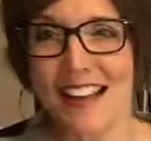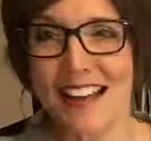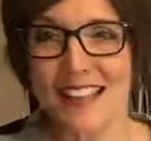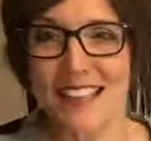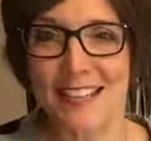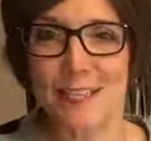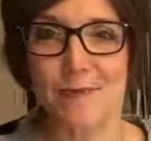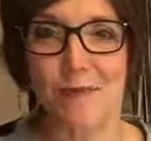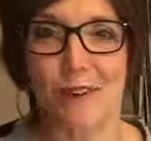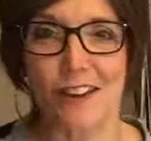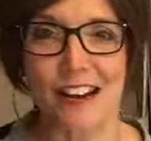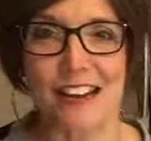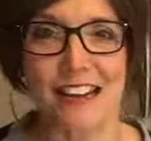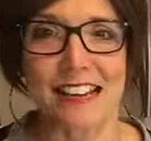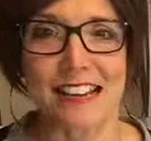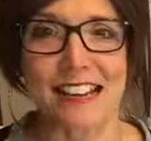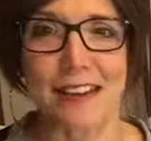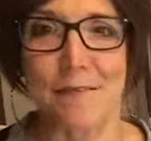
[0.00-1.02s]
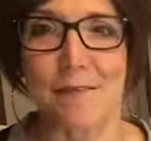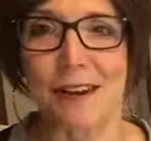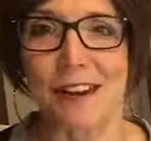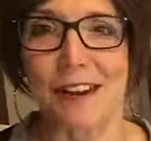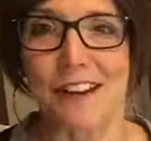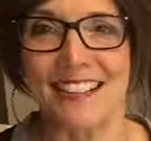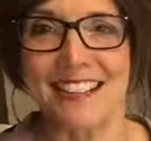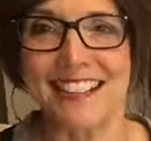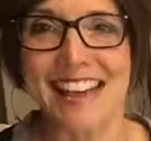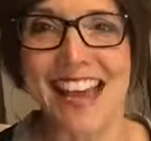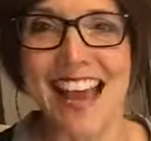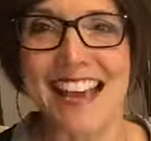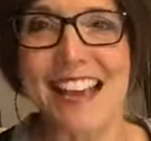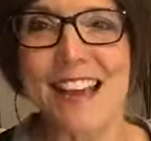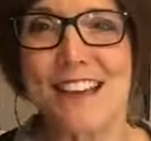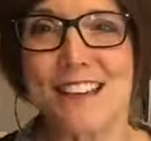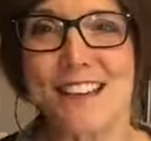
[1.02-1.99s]
this morning in appearance.
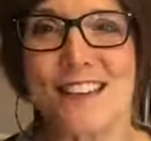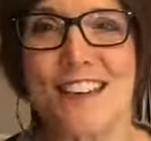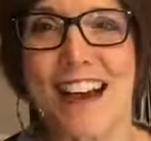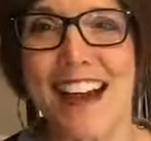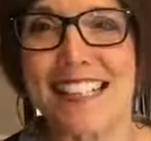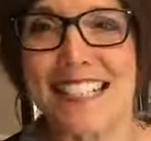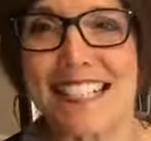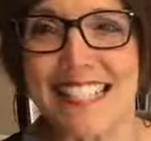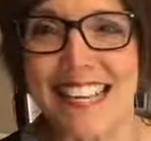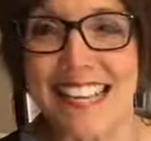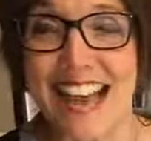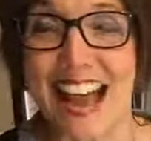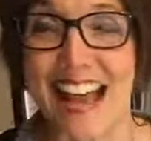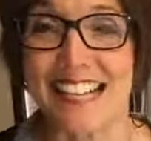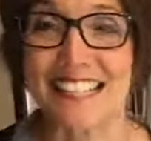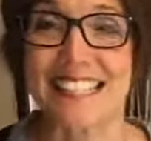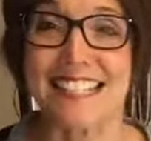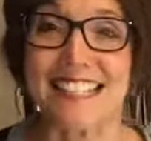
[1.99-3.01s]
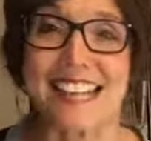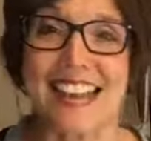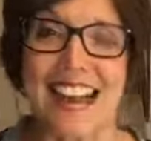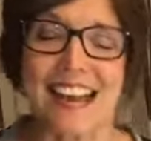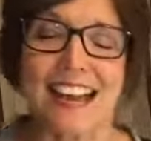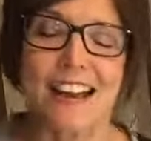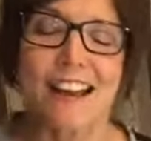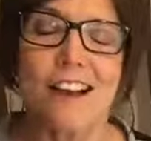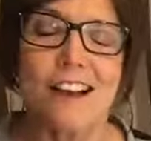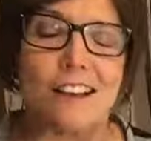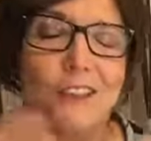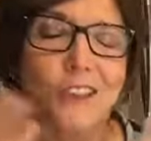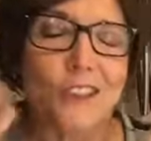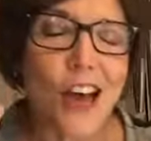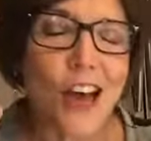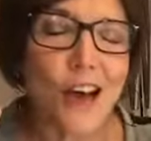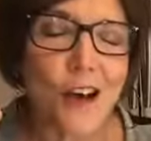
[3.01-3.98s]
Yay, you got to see Hank today.
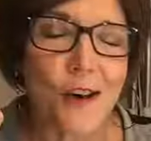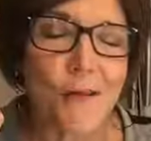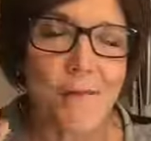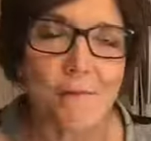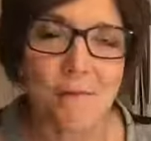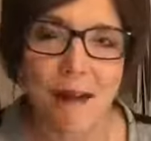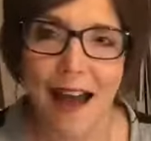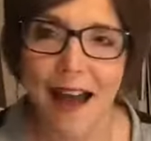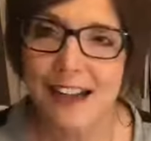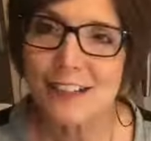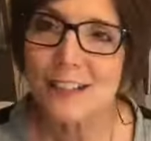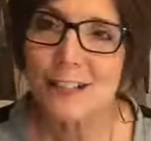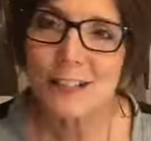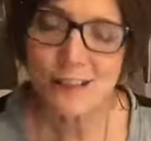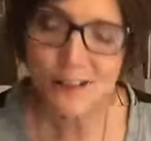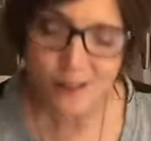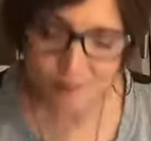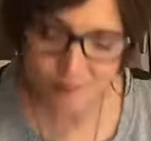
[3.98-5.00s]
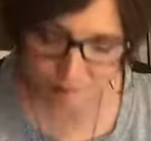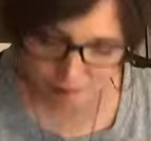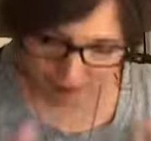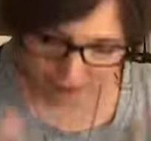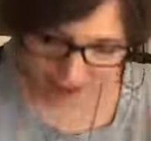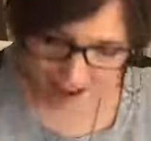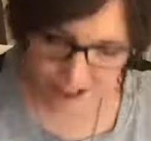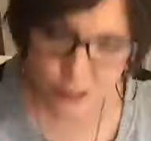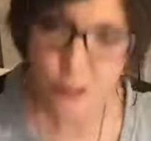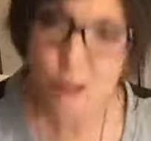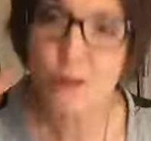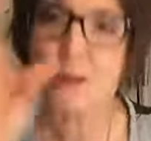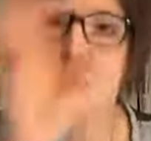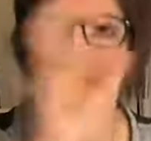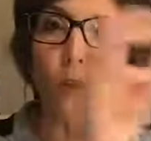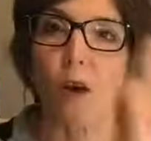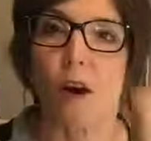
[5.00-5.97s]
So back to, back to
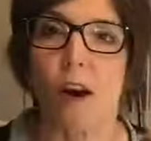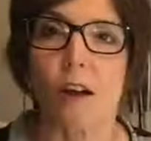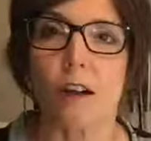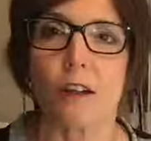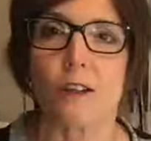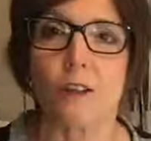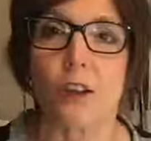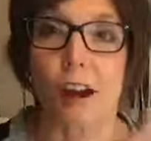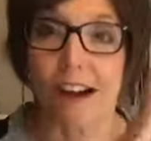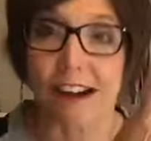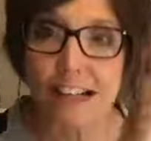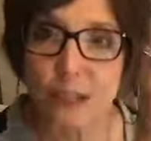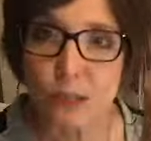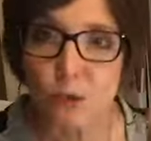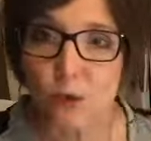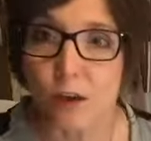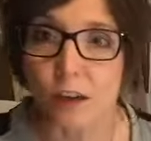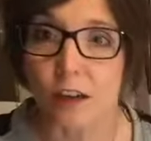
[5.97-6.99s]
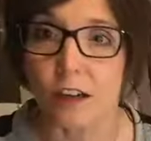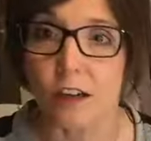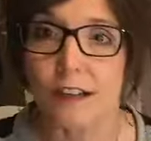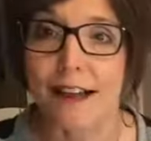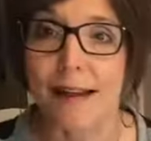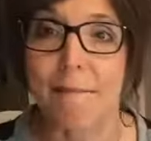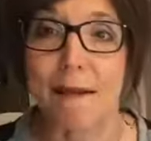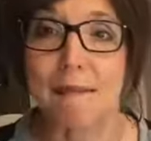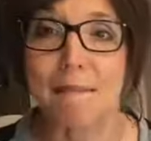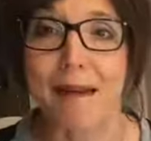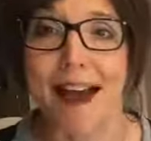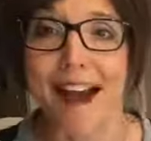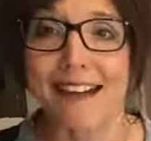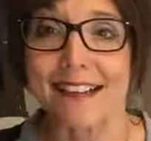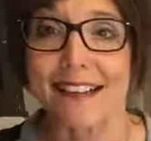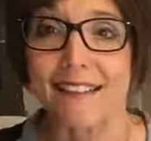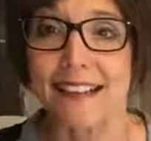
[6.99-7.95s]
squirrel, sorry, squirrel, coming
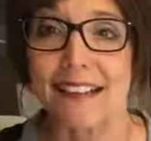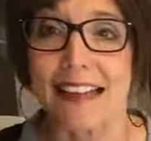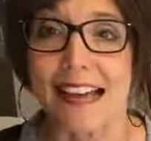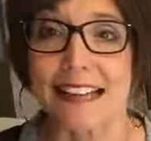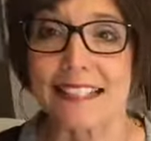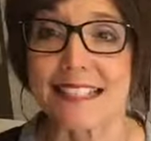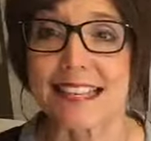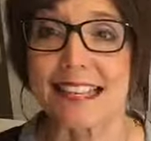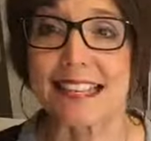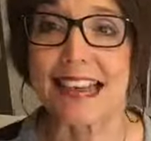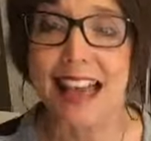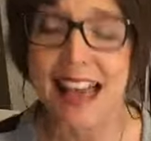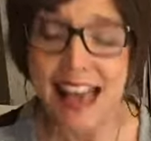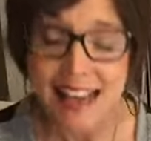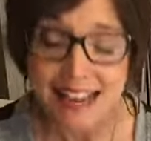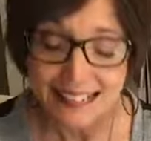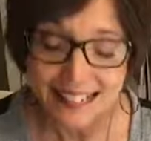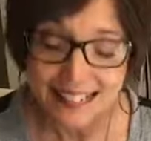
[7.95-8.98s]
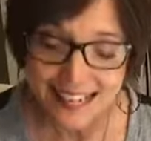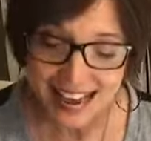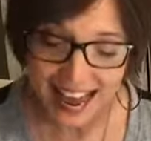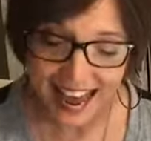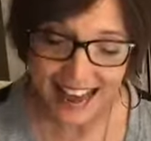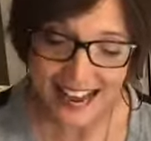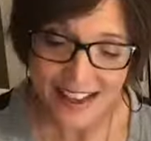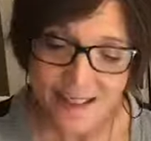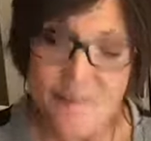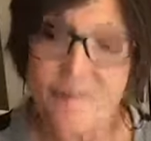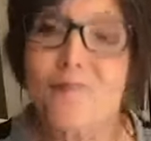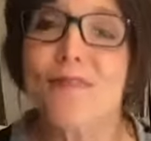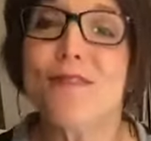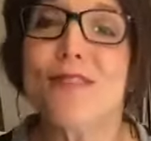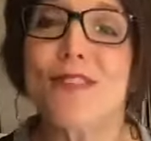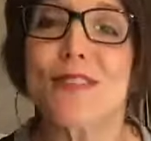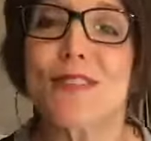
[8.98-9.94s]
back to the lesson today.
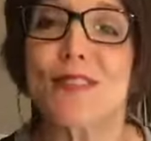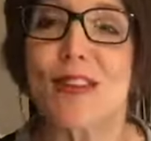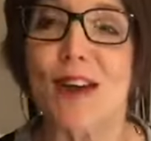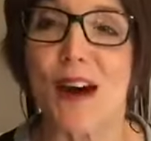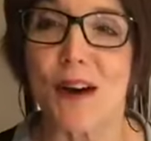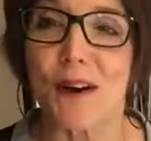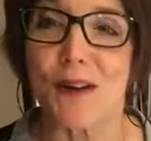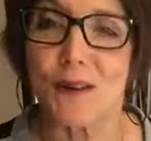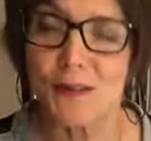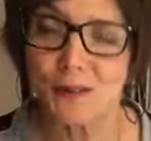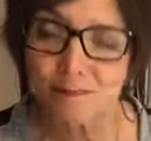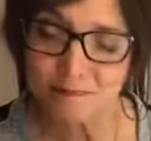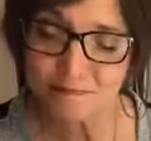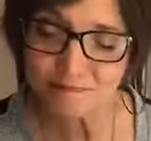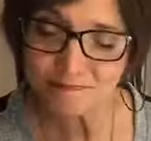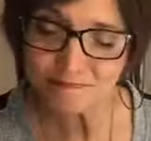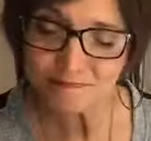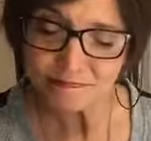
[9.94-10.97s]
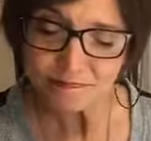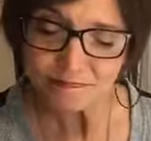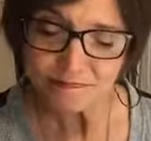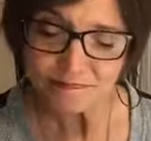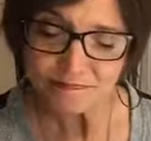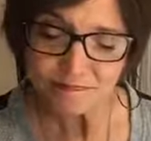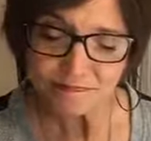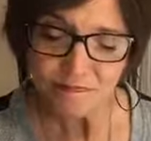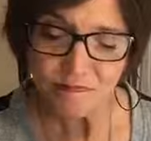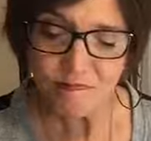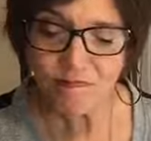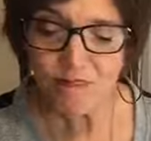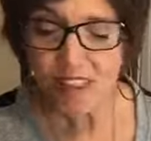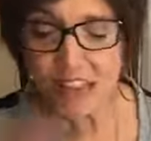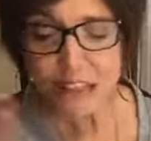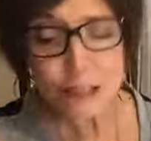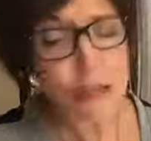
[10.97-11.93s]
So
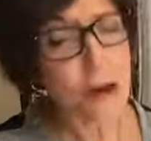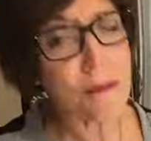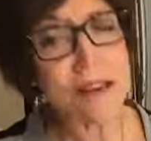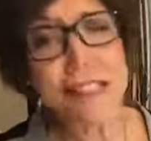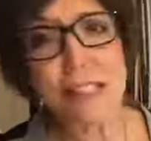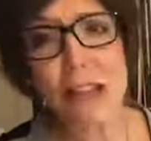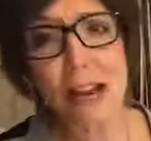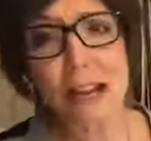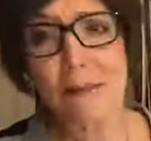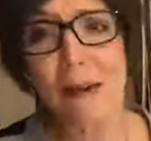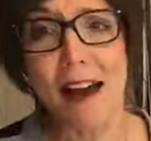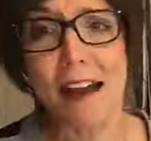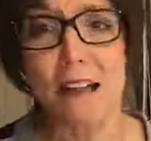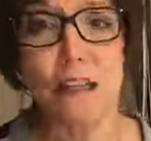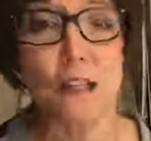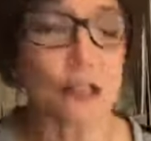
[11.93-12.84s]
so he's talking about his